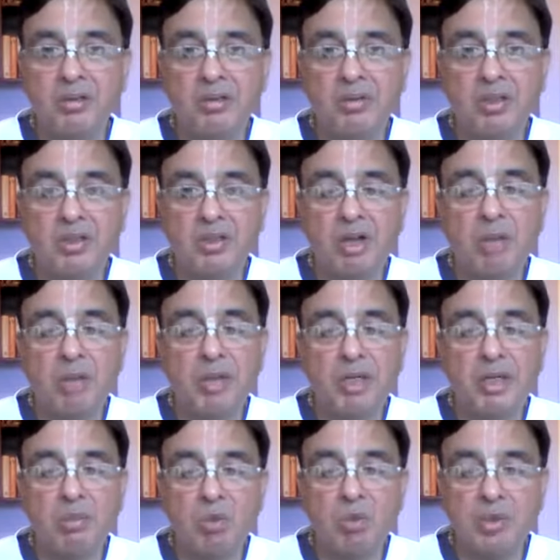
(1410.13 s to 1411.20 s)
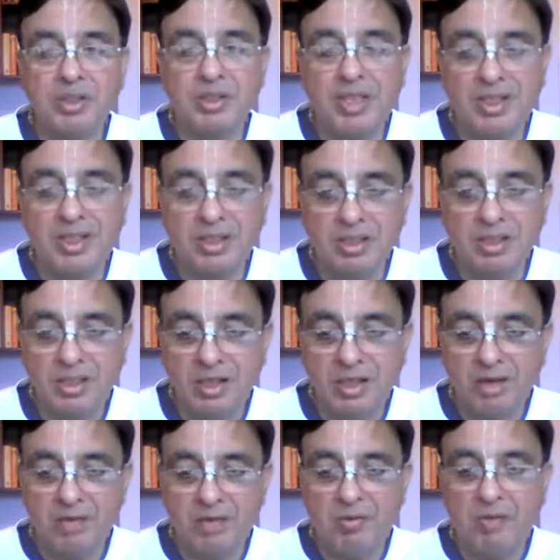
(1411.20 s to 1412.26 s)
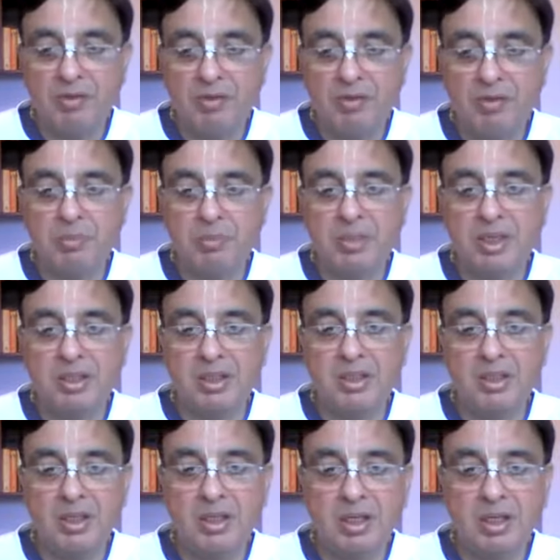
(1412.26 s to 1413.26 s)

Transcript: will start making more sense when we speak,